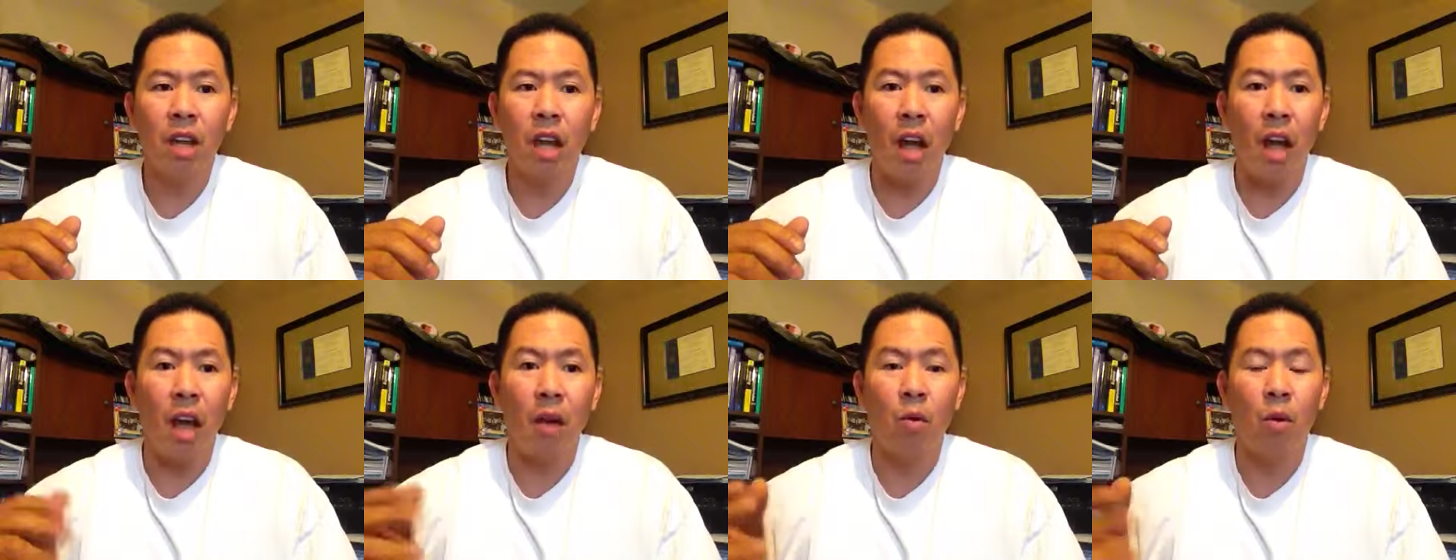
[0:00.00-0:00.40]

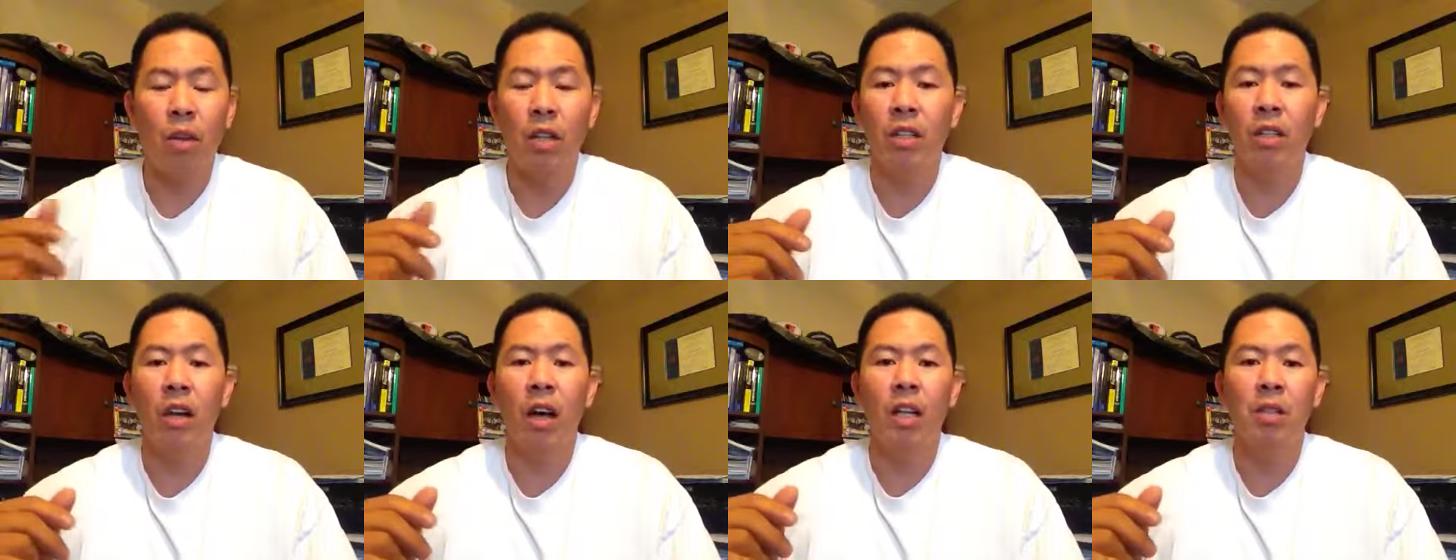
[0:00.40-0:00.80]
I work
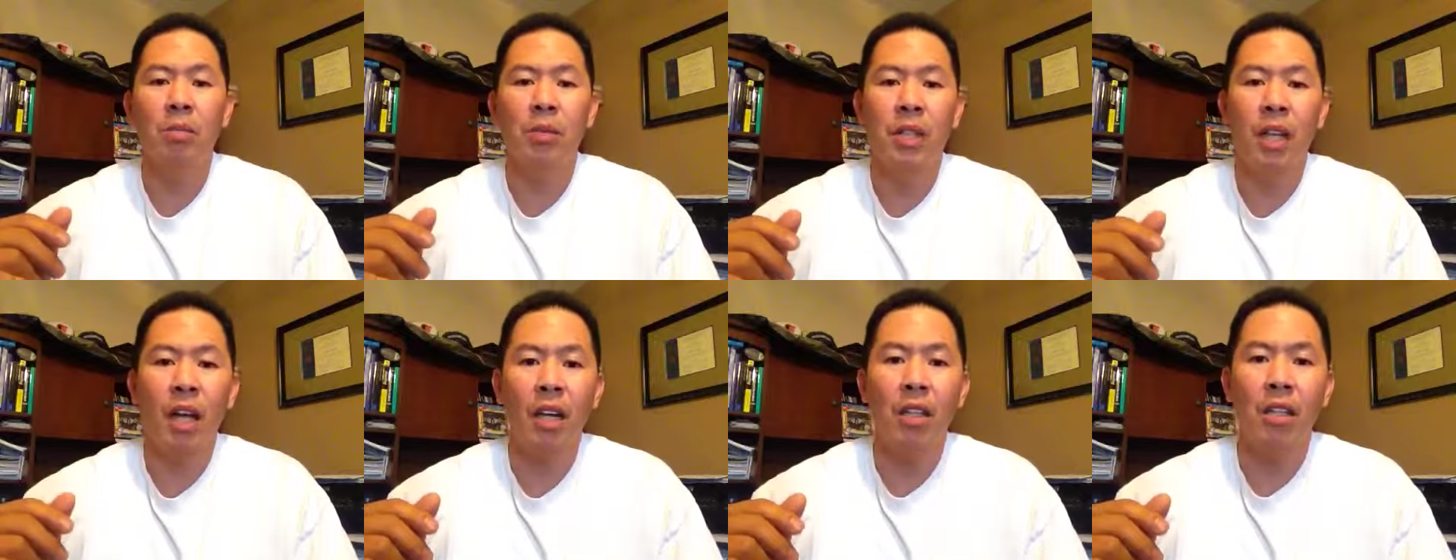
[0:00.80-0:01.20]
in the
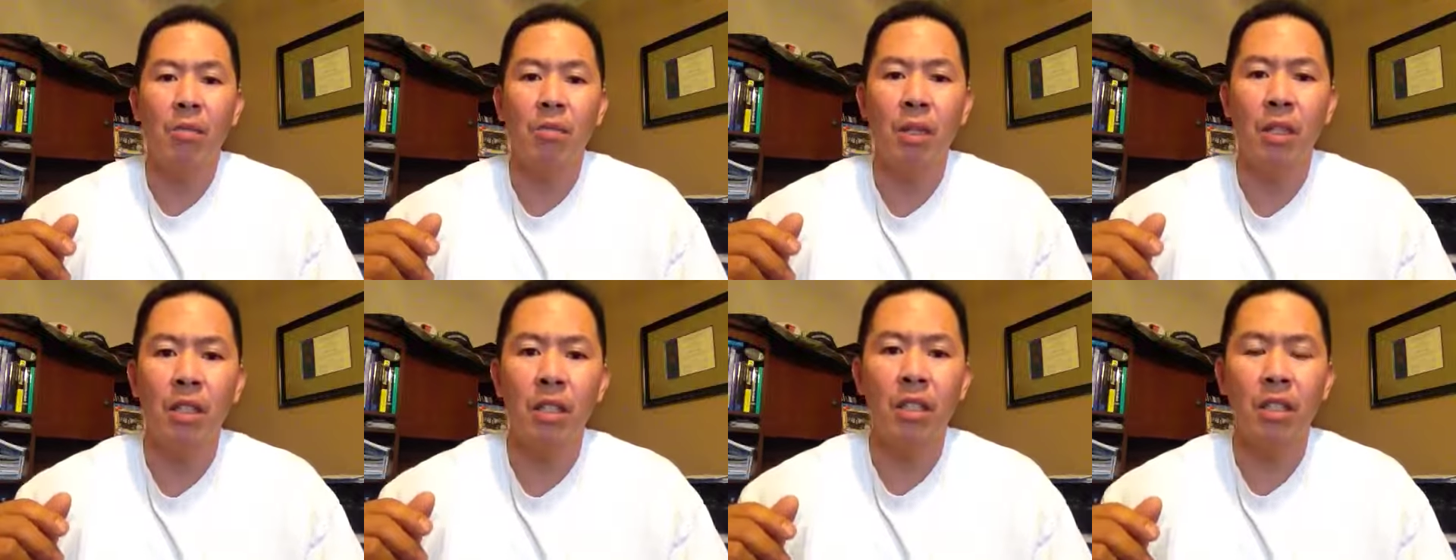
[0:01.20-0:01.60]
hospitality
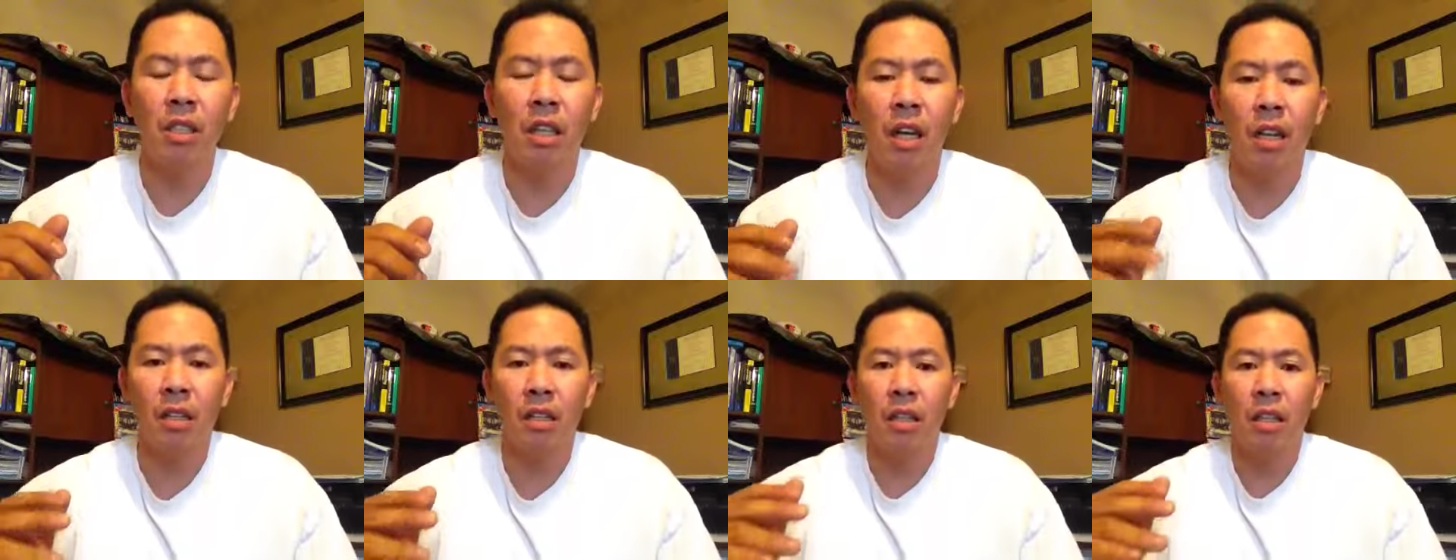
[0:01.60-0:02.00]
business
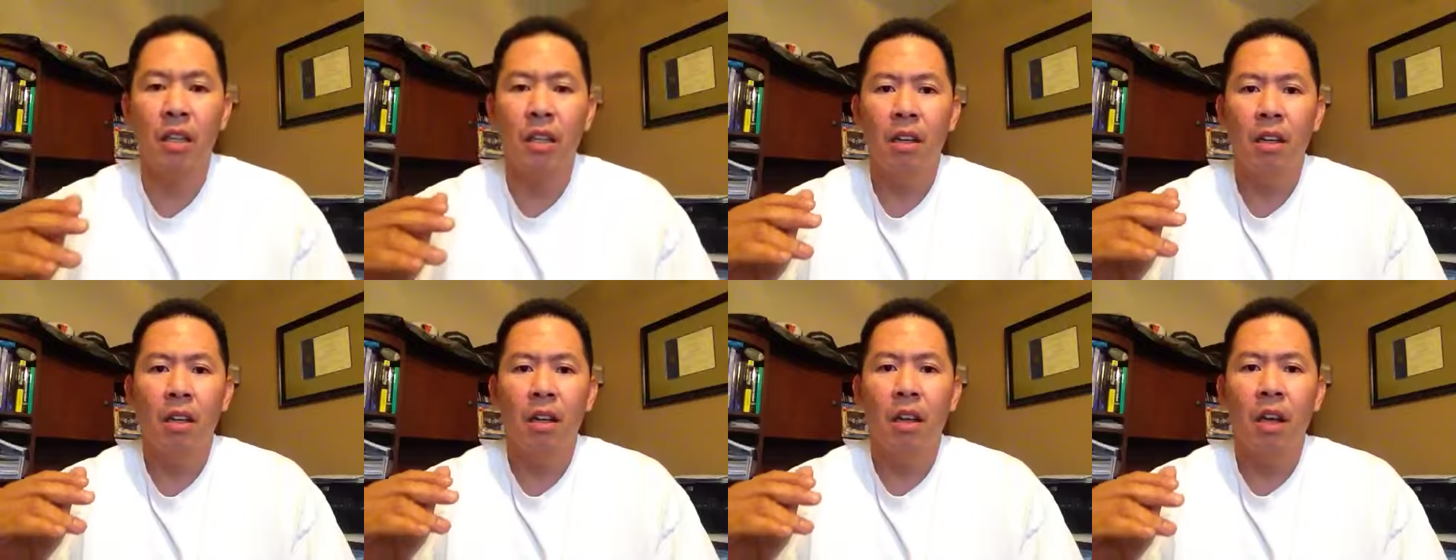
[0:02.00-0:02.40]
and
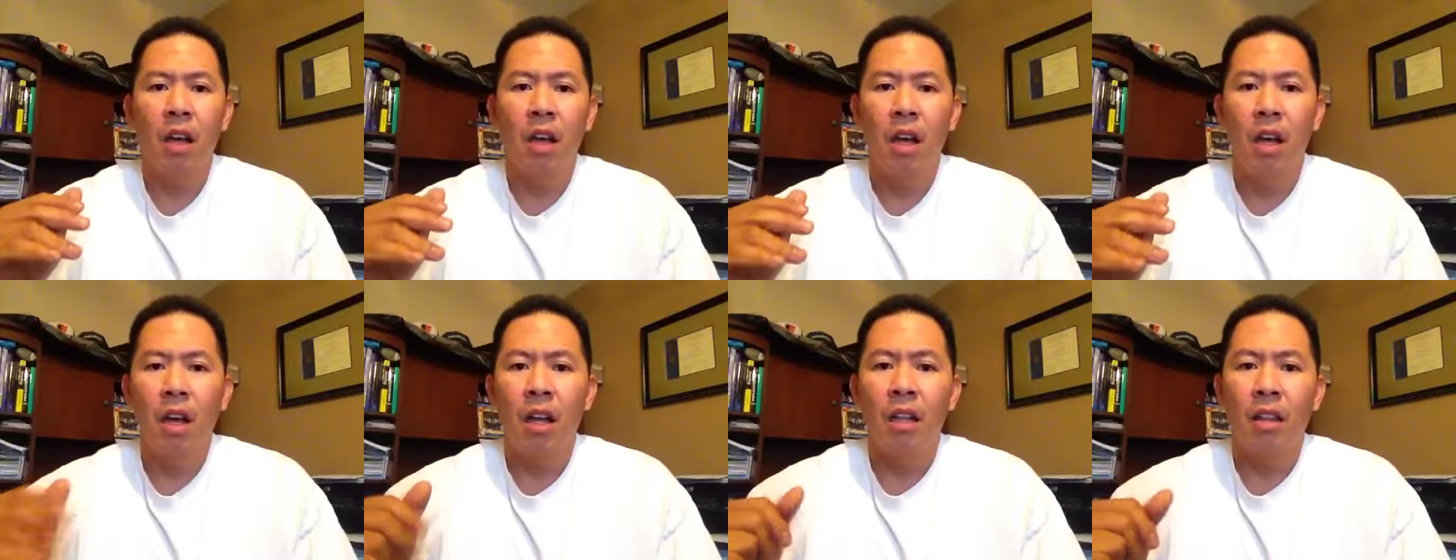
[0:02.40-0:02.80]

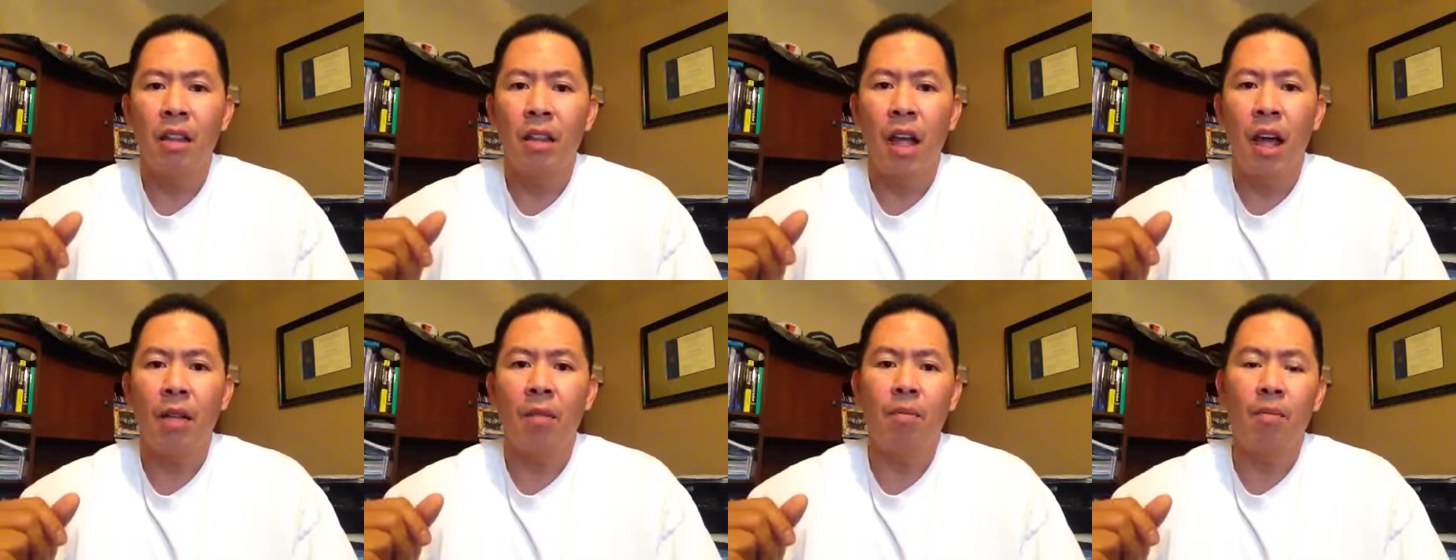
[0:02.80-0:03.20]

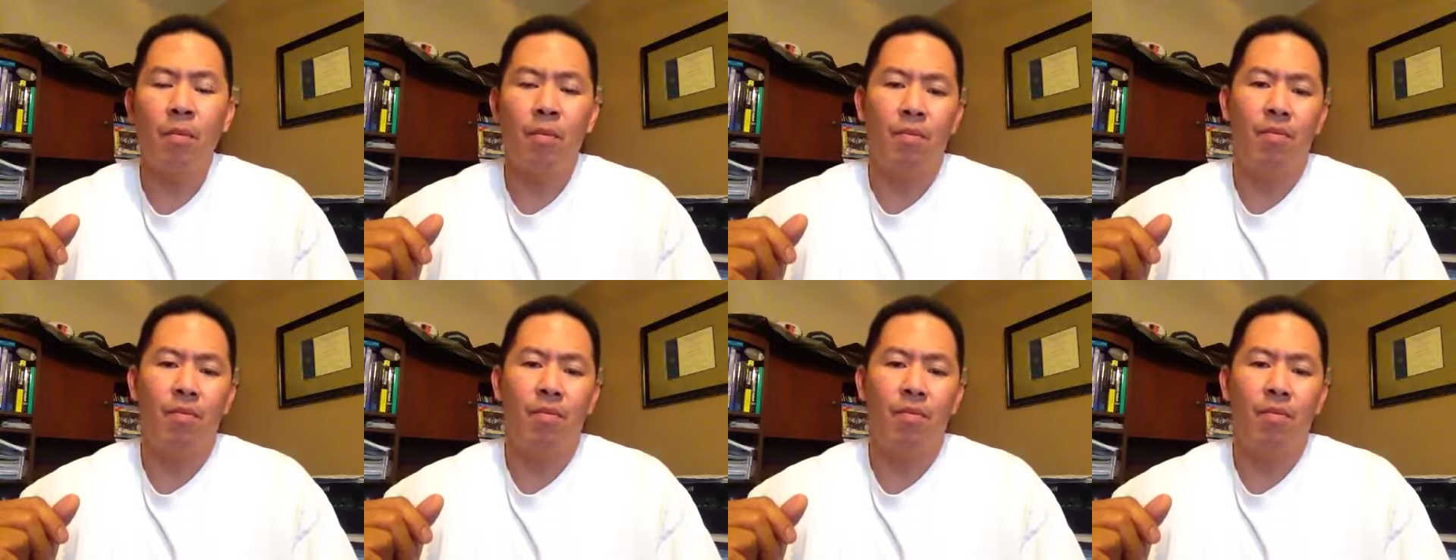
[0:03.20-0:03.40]
that